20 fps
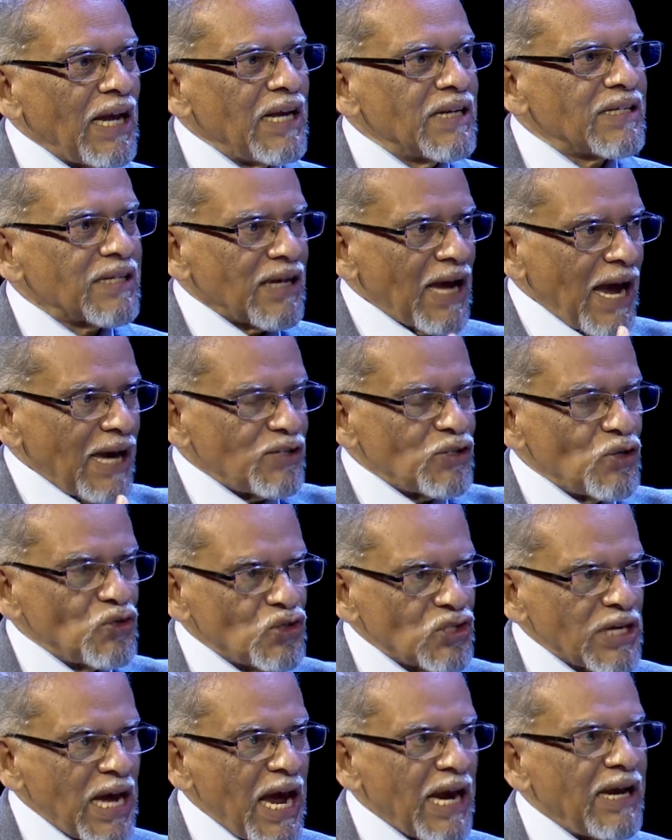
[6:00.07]
is, as you
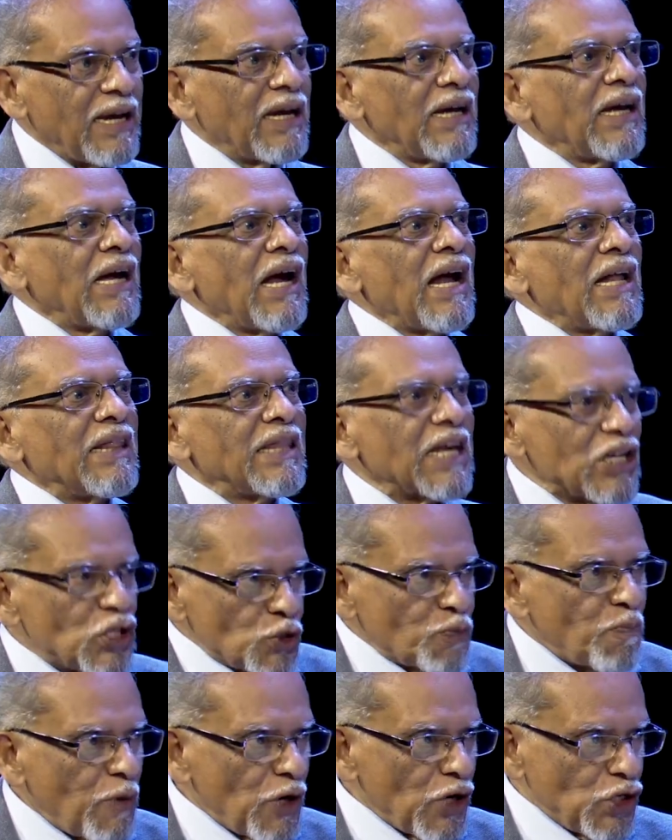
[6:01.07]
said, the
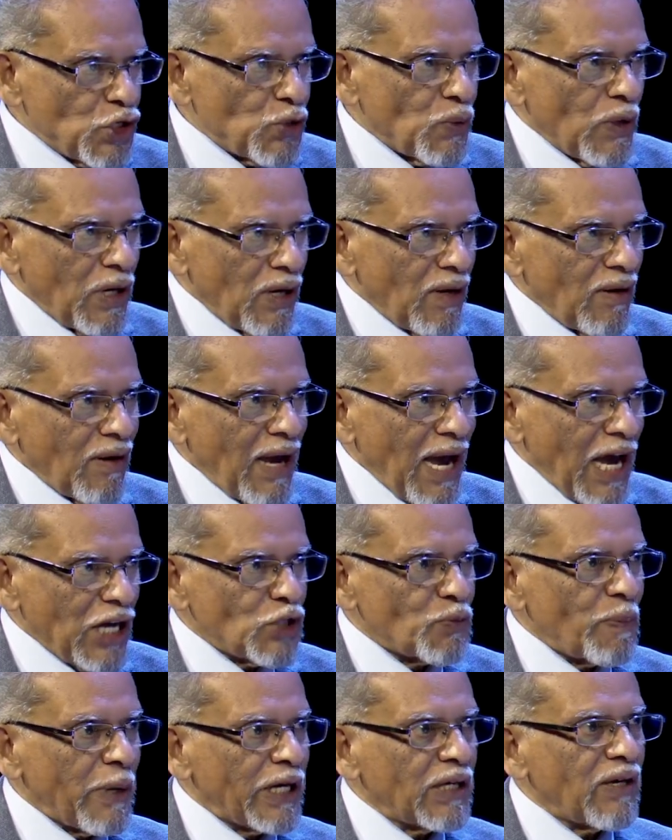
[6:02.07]
spiritual
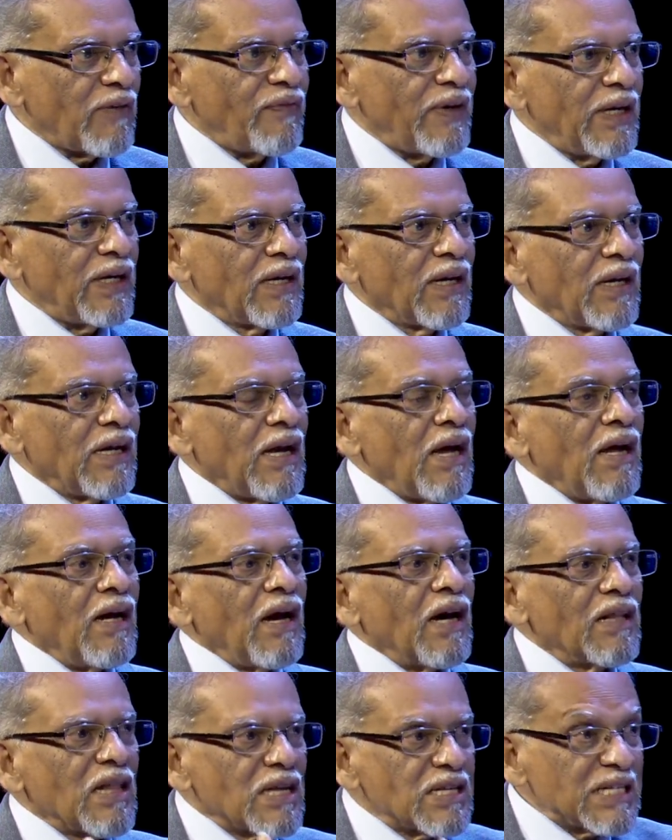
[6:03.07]
aspect of it,
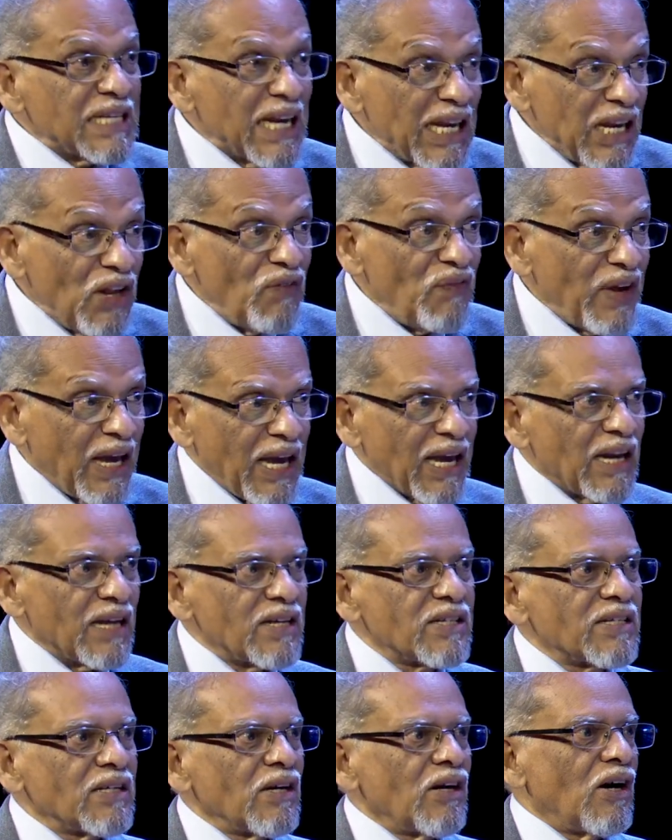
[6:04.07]
or the
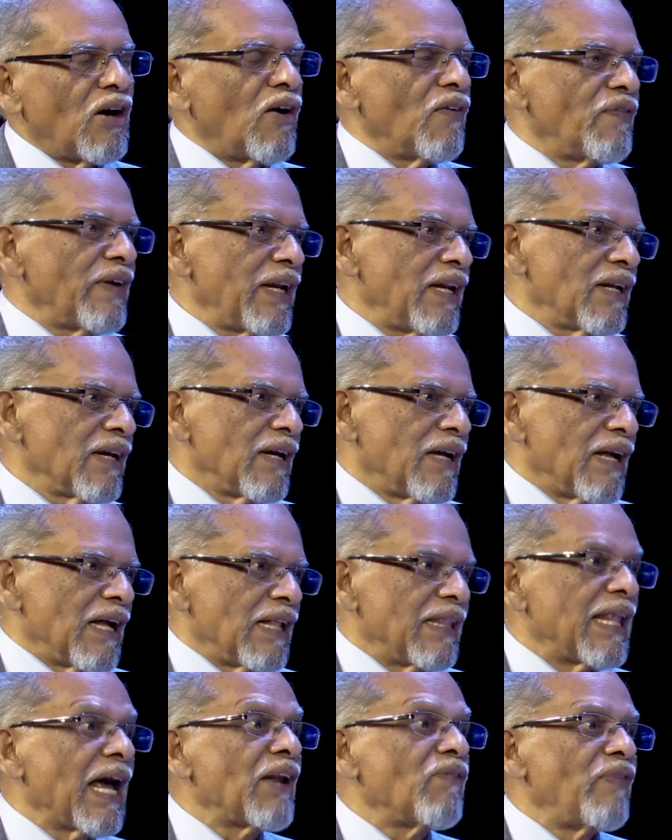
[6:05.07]
significance of it,
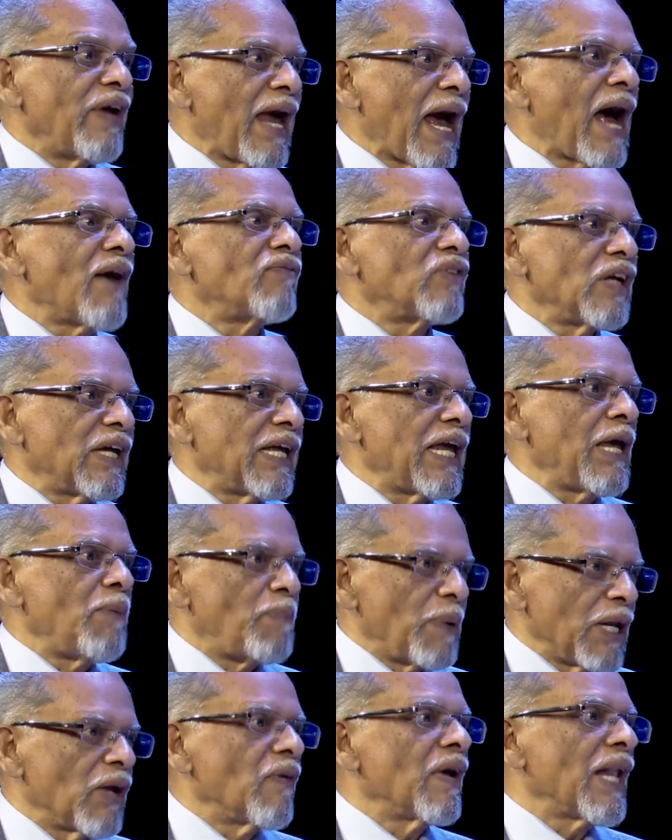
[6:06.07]
that we have to
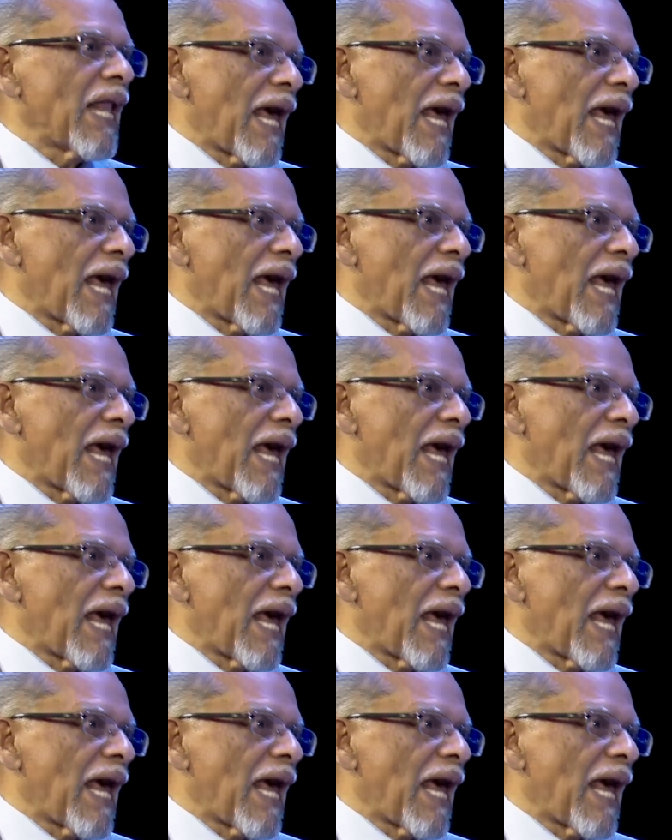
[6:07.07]
keep in our